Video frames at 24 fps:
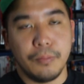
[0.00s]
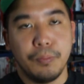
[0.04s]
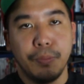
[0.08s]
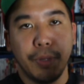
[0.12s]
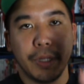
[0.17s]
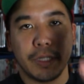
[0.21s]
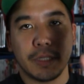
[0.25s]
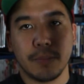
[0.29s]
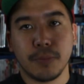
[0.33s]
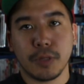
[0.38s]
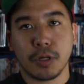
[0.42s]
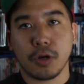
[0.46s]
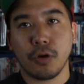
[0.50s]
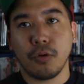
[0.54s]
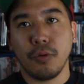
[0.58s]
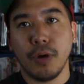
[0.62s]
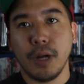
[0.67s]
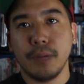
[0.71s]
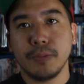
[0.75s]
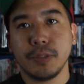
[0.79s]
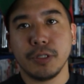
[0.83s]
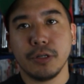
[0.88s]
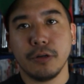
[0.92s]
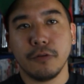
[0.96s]
Picked up The
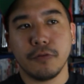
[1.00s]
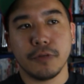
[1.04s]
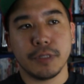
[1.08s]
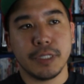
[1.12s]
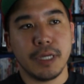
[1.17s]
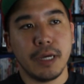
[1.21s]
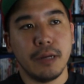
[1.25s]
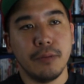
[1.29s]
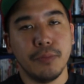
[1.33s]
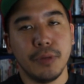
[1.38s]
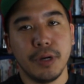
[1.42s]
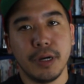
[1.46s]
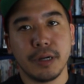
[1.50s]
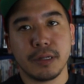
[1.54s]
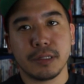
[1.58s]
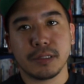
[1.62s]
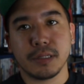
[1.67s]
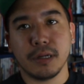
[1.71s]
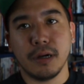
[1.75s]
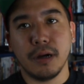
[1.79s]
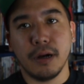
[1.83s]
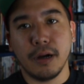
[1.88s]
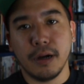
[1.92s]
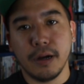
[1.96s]
Corruptor for
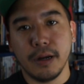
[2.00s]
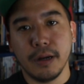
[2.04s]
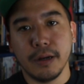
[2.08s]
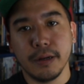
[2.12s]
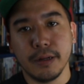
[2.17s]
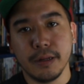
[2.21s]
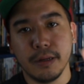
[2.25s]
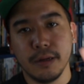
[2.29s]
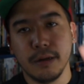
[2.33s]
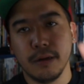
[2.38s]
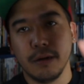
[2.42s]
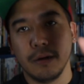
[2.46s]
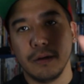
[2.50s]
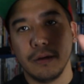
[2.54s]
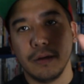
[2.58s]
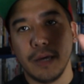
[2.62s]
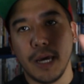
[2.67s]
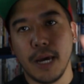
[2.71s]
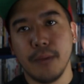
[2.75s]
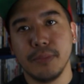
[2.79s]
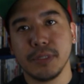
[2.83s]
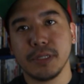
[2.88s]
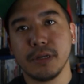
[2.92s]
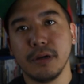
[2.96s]
$10 on
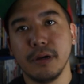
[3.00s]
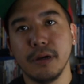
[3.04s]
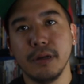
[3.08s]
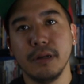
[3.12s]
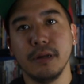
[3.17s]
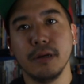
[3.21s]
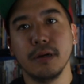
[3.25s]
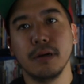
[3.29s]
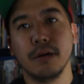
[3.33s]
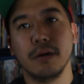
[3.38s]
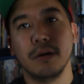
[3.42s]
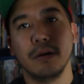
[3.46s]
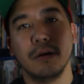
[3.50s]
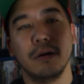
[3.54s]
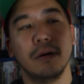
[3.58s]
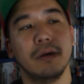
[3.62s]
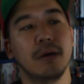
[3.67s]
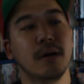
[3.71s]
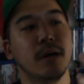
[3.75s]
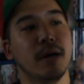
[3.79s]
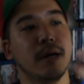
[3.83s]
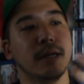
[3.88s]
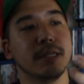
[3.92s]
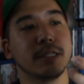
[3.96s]
Amazon.
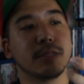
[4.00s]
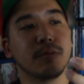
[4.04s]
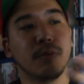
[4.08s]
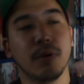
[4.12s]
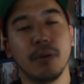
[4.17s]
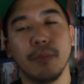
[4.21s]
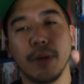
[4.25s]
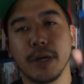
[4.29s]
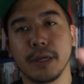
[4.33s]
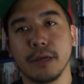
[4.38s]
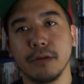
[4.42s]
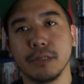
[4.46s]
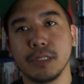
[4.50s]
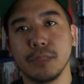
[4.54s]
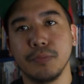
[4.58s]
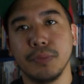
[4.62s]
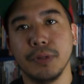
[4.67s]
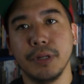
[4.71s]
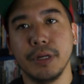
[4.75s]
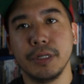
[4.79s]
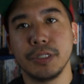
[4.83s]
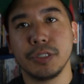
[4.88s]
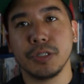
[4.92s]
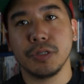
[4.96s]
Just one of my guilty
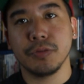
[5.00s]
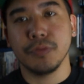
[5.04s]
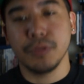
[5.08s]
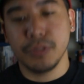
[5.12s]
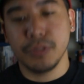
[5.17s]
pleasures